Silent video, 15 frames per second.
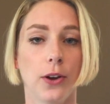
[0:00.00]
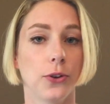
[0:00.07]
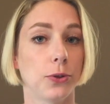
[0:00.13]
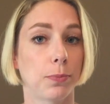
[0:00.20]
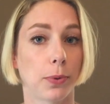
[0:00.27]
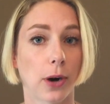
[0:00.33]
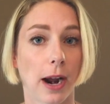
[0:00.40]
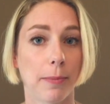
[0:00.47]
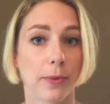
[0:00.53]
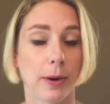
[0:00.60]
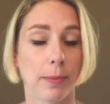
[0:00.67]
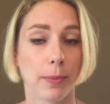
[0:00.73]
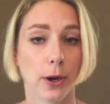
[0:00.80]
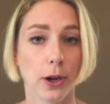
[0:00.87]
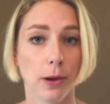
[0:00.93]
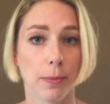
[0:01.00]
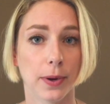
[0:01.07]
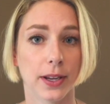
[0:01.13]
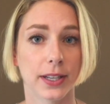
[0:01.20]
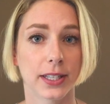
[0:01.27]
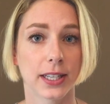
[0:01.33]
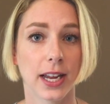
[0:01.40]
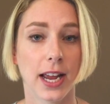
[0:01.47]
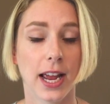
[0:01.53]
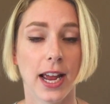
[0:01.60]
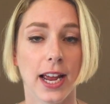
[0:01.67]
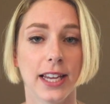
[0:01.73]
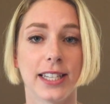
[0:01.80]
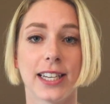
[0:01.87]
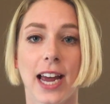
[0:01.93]
whose primary purpose
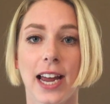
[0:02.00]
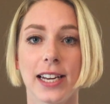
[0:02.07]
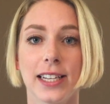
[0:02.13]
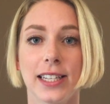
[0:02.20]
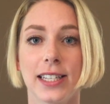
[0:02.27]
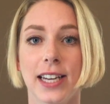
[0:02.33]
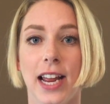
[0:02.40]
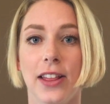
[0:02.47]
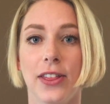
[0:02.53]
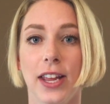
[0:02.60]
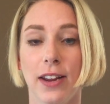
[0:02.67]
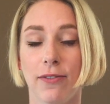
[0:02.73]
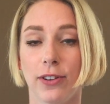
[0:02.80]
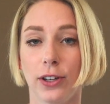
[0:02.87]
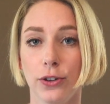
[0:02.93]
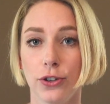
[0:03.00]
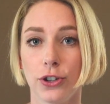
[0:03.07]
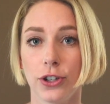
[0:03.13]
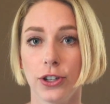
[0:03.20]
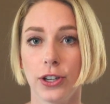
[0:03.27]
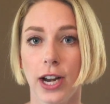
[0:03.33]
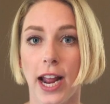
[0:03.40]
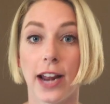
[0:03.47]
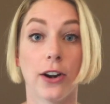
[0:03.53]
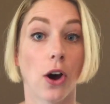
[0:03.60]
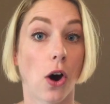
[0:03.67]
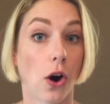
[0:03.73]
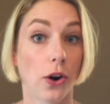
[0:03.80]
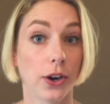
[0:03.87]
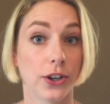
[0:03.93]
is to understand the evolution and
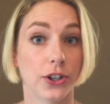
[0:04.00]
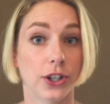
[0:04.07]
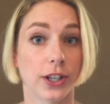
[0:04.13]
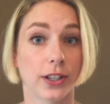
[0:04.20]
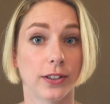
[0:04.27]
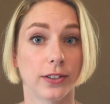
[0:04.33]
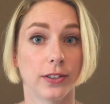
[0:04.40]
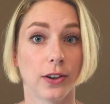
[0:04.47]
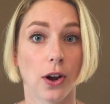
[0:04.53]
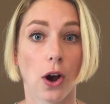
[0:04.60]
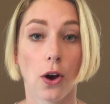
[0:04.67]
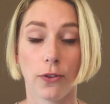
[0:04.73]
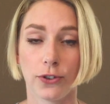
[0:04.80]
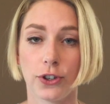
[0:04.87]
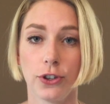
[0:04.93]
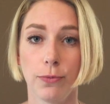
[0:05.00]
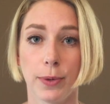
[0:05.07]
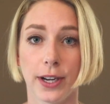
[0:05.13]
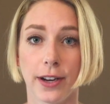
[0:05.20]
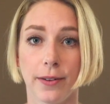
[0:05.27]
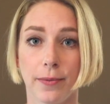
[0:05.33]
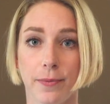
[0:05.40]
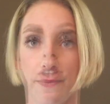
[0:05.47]
origin of Jupiter.